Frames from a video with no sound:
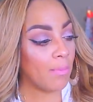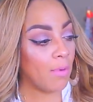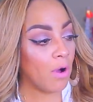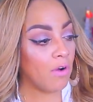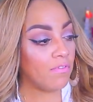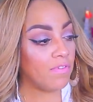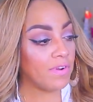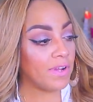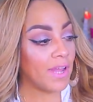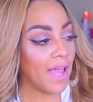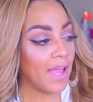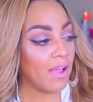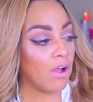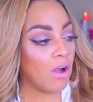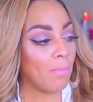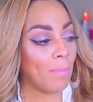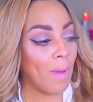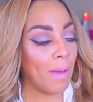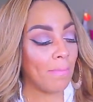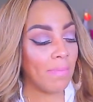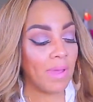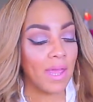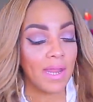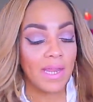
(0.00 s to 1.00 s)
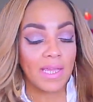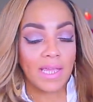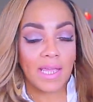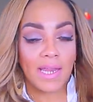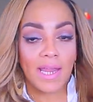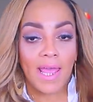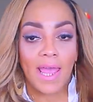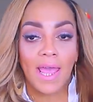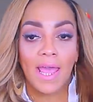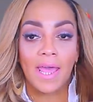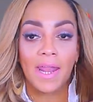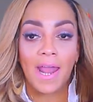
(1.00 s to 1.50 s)
um, overnight on my
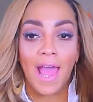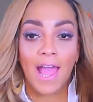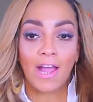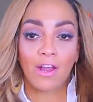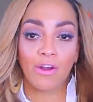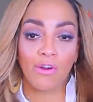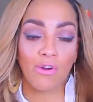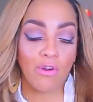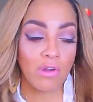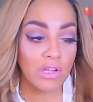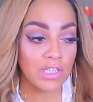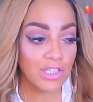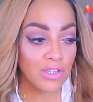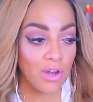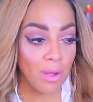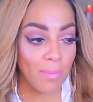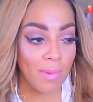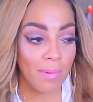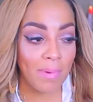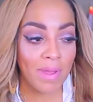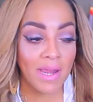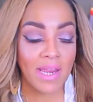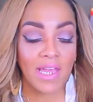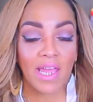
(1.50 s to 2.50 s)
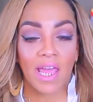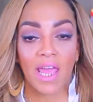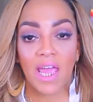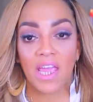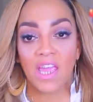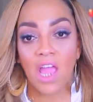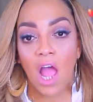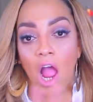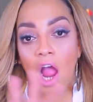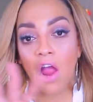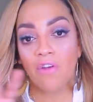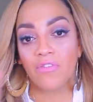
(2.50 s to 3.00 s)
mannequin head. I curled it on my mannequin
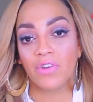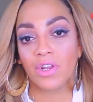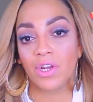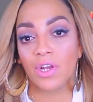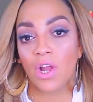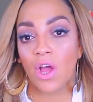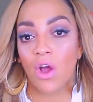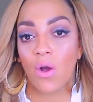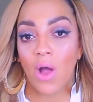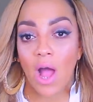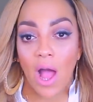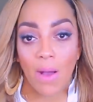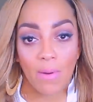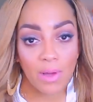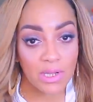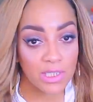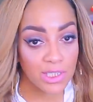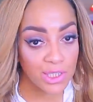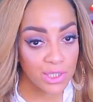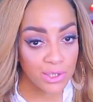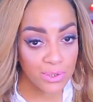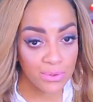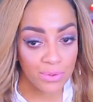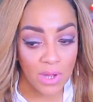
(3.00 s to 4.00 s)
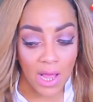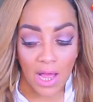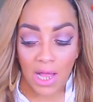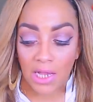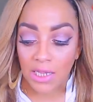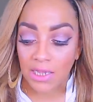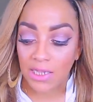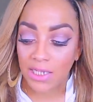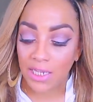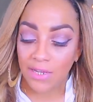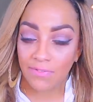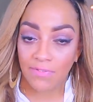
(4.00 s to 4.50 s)
head. Y'all already know how I do.
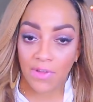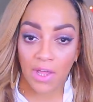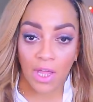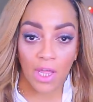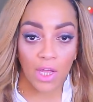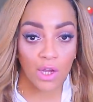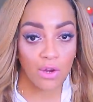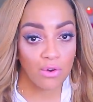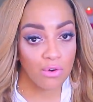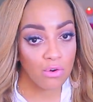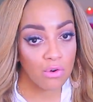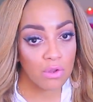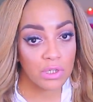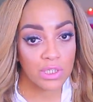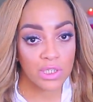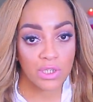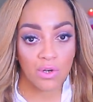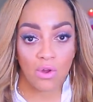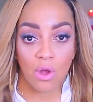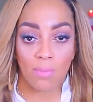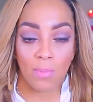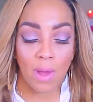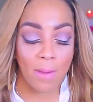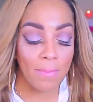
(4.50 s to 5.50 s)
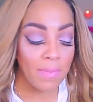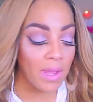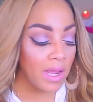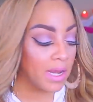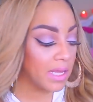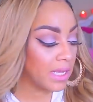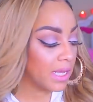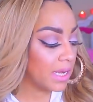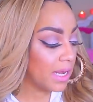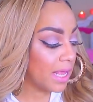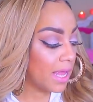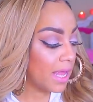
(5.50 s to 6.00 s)
I leave it and curls it on my
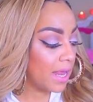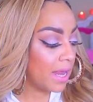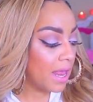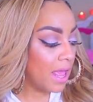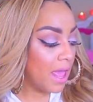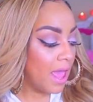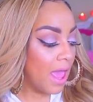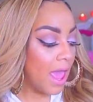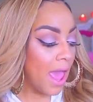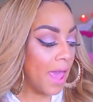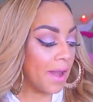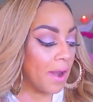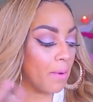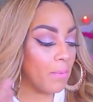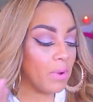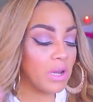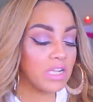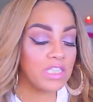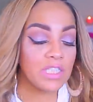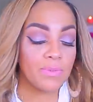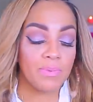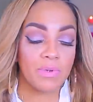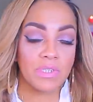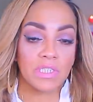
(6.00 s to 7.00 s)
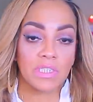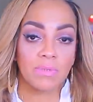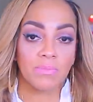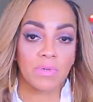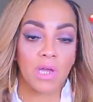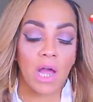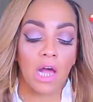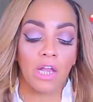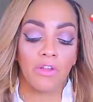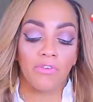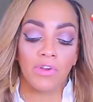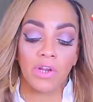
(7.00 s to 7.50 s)
mannequin head. And I wanted to put some
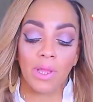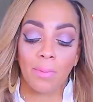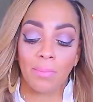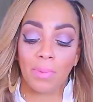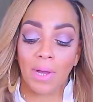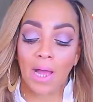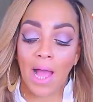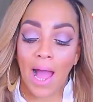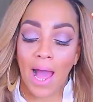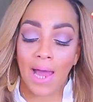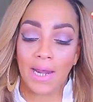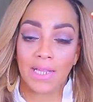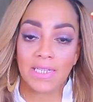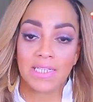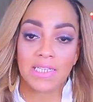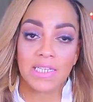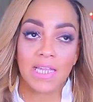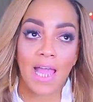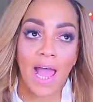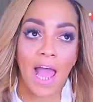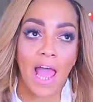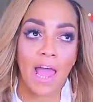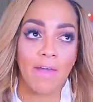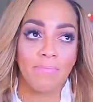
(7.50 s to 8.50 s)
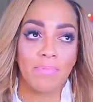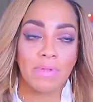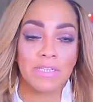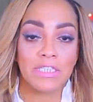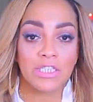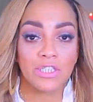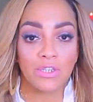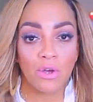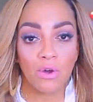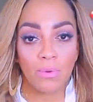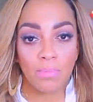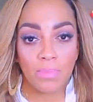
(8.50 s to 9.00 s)
color in it, but honestly, I have been
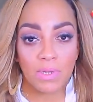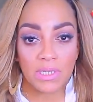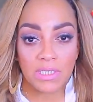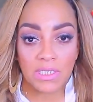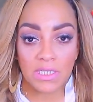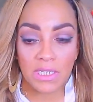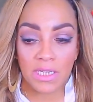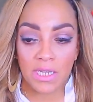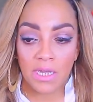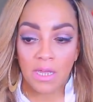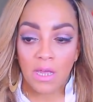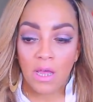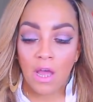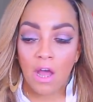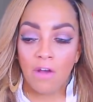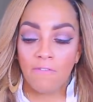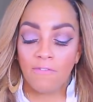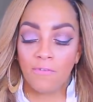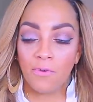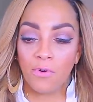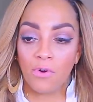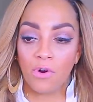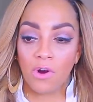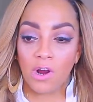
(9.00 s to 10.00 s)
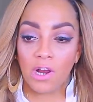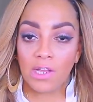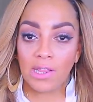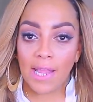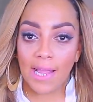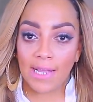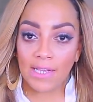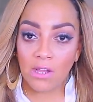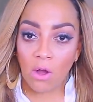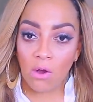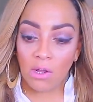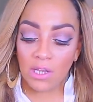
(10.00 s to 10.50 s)
so busy for
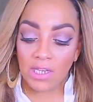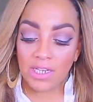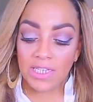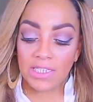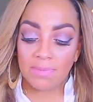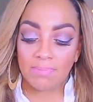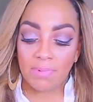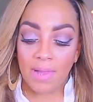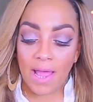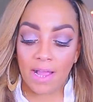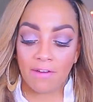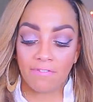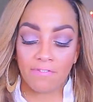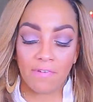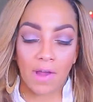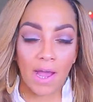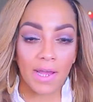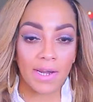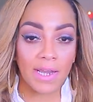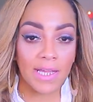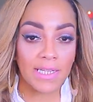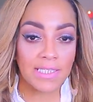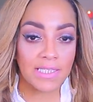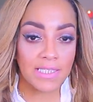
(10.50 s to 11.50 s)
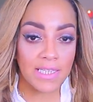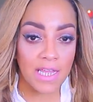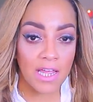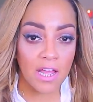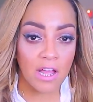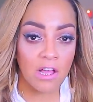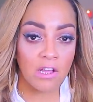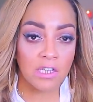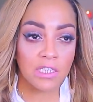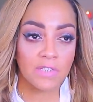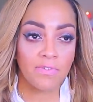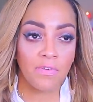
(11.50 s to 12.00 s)
like all these Black Friday
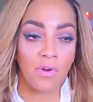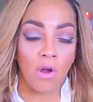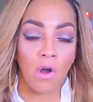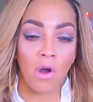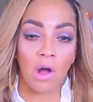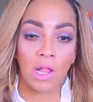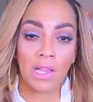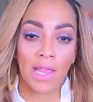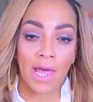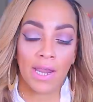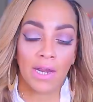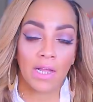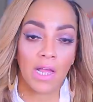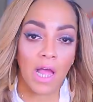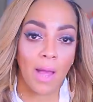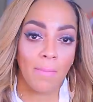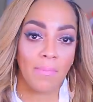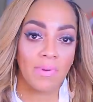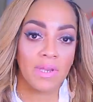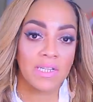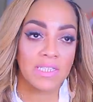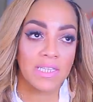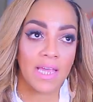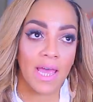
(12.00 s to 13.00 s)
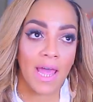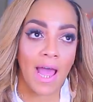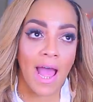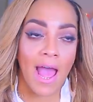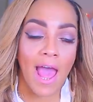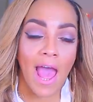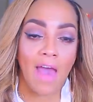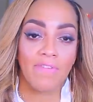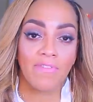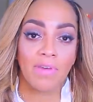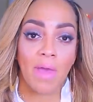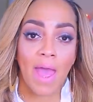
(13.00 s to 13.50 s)
sales for a lot of companies that
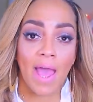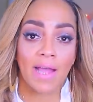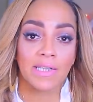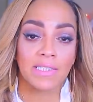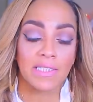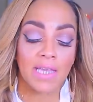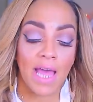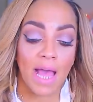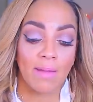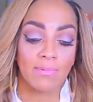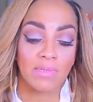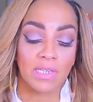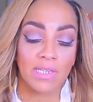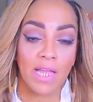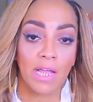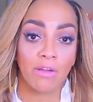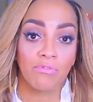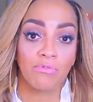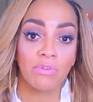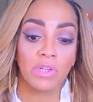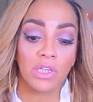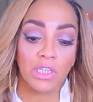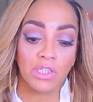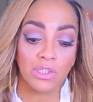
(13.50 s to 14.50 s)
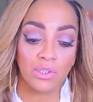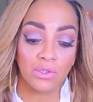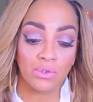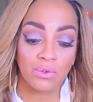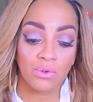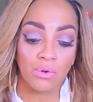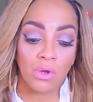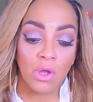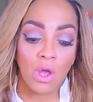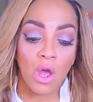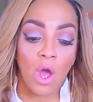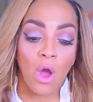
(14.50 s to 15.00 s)
I haven't had time to like really
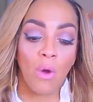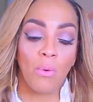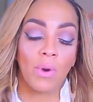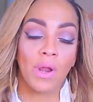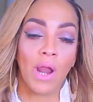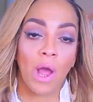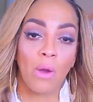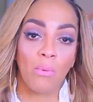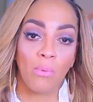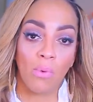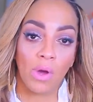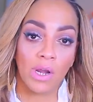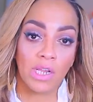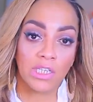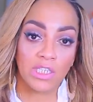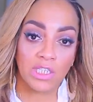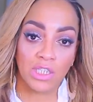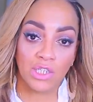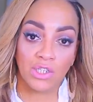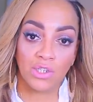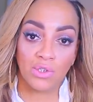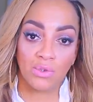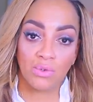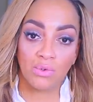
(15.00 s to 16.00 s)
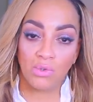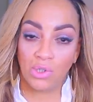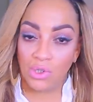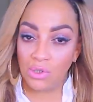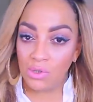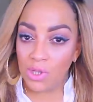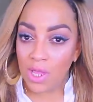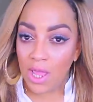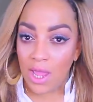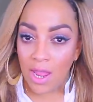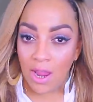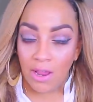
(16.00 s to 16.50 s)
do what I wanted to do
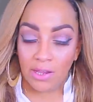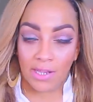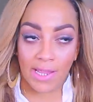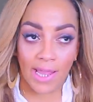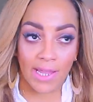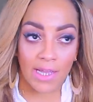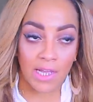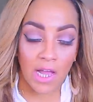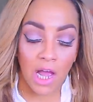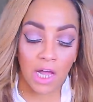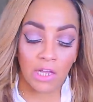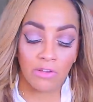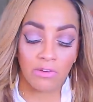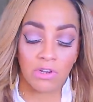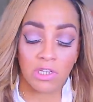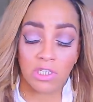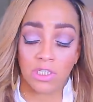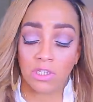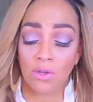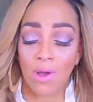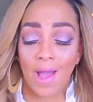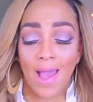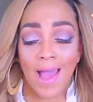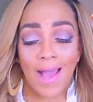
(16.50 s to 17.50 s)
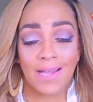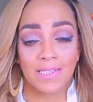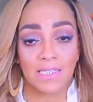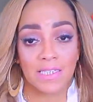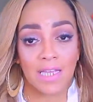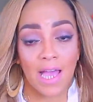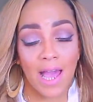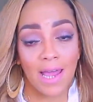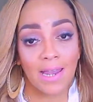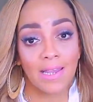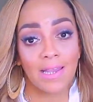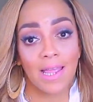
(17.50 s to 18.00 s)
to the hair, like color it. So I had
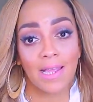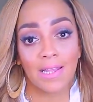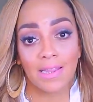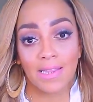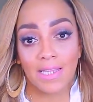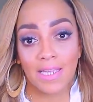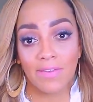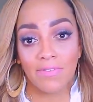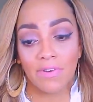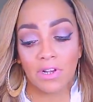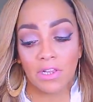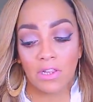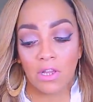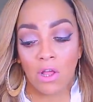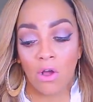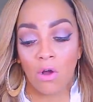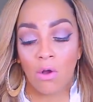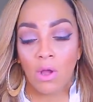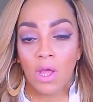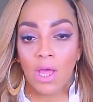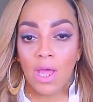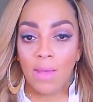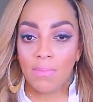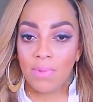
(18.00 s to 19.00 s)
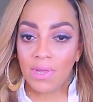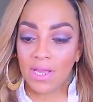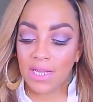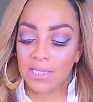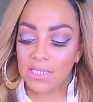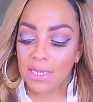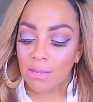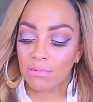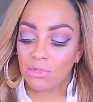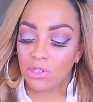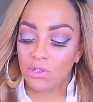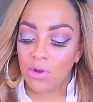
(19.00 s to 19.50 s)
to kind of like leave it alone
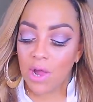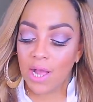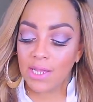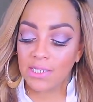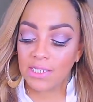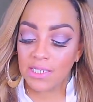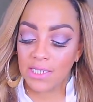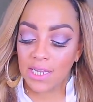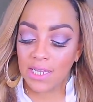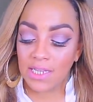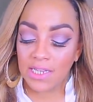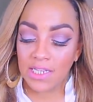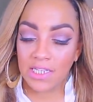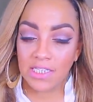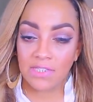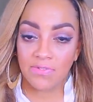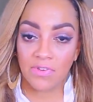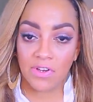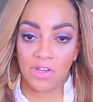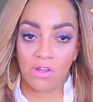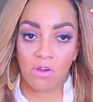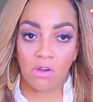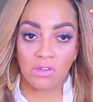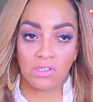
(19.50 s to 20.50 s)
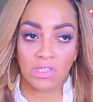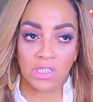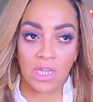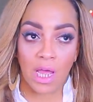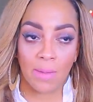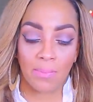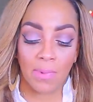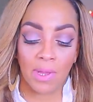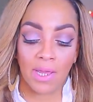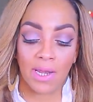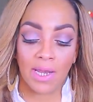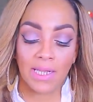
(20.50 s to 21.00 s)
because I'm trying to get these videos
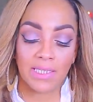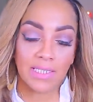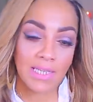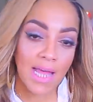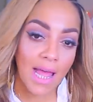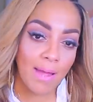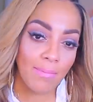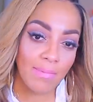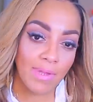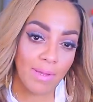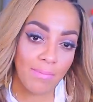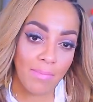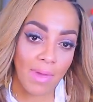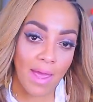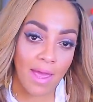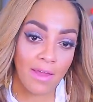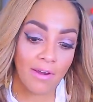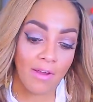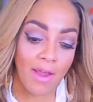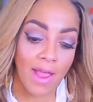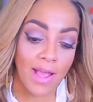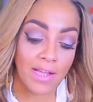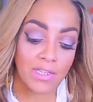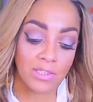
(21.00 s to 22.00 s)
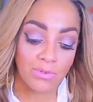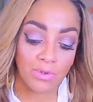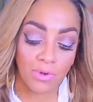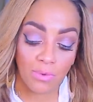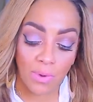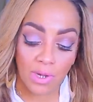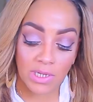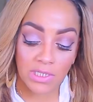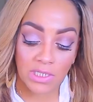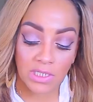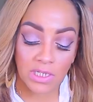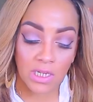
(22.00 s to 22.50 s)
up in a timely manner as
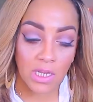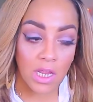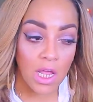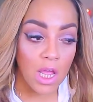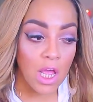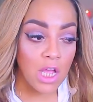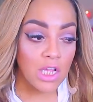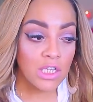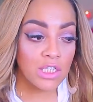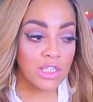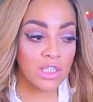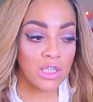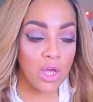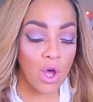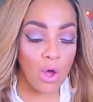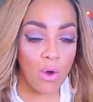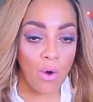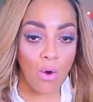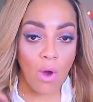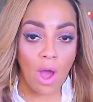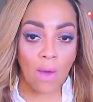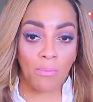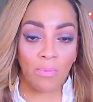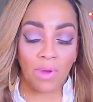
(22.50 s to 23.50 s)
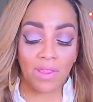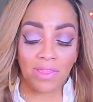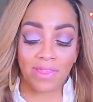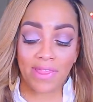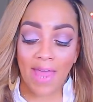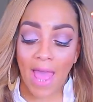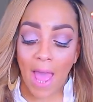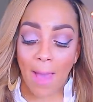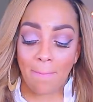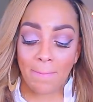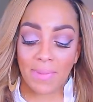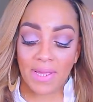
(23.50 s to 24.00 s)
requested. So with
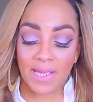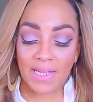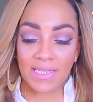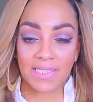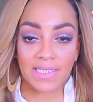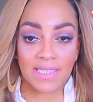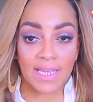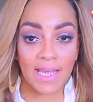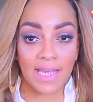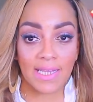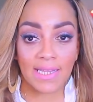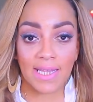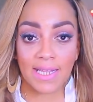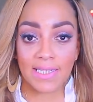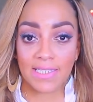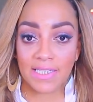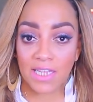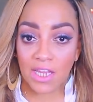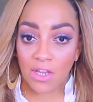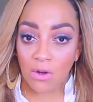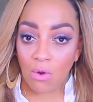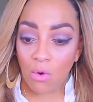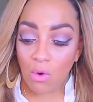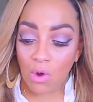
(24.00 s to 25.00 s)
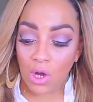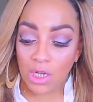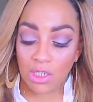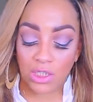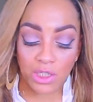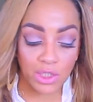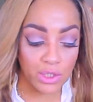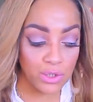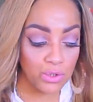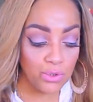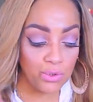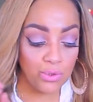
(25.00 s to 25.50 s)
that being said, let's get
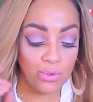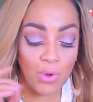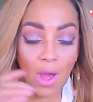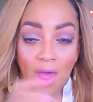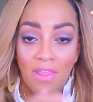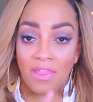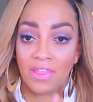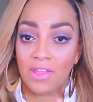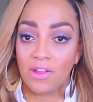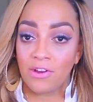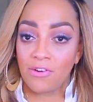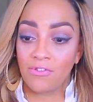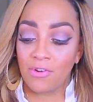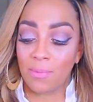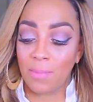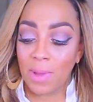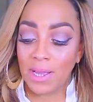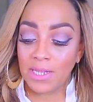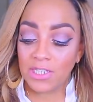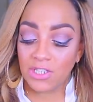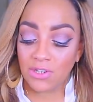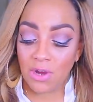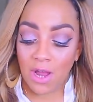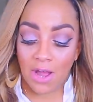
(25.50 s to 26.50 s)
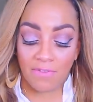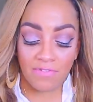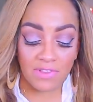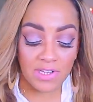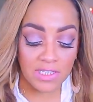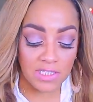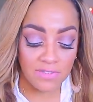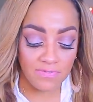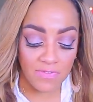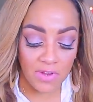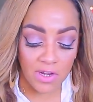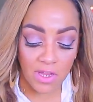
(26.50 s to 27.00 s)
on to the remainder of
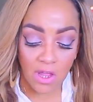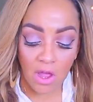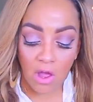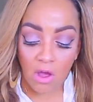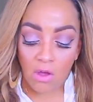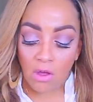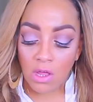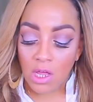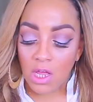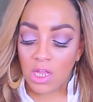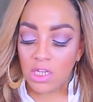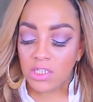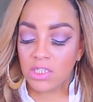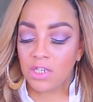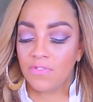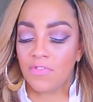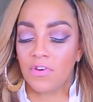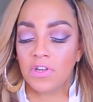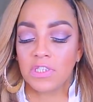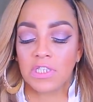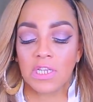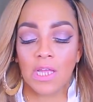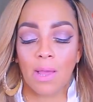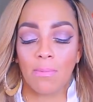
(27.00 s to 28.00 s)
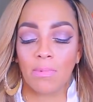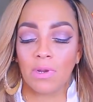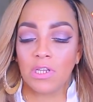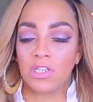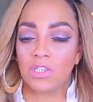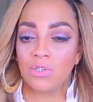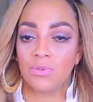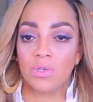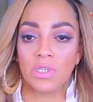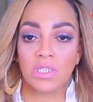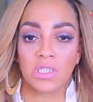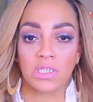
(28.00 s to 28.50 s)
this video. So the first thing I'm
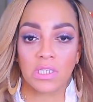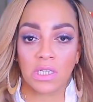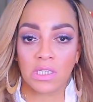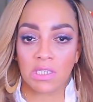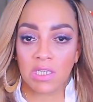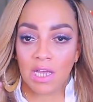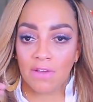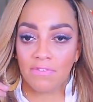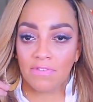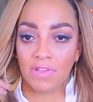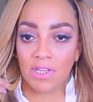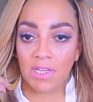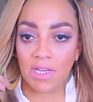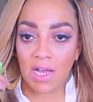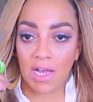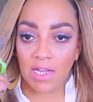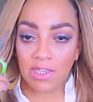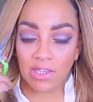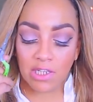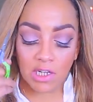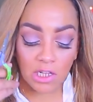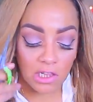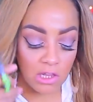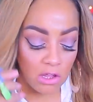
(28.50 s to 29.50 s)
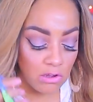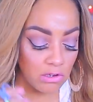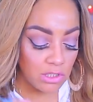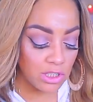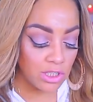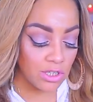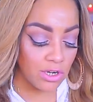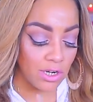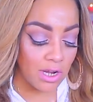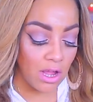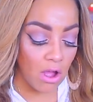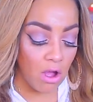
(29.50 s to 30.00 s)
going to do is definitely cut the
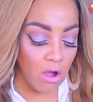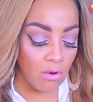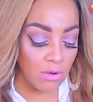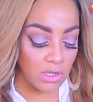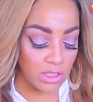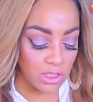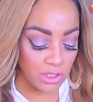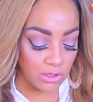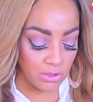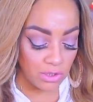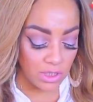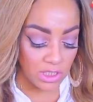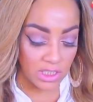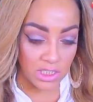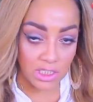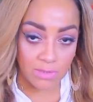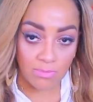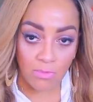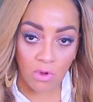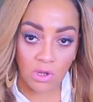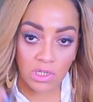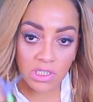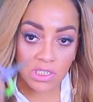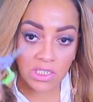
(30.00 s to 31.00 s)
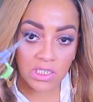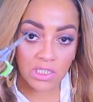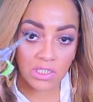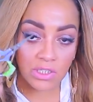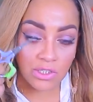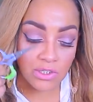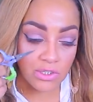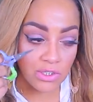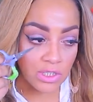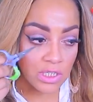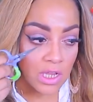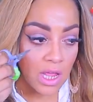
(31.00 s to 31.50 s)
closure and I always use these small
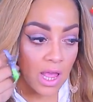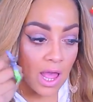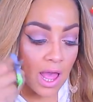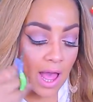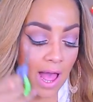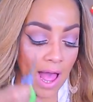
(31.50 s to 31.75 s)
scissors.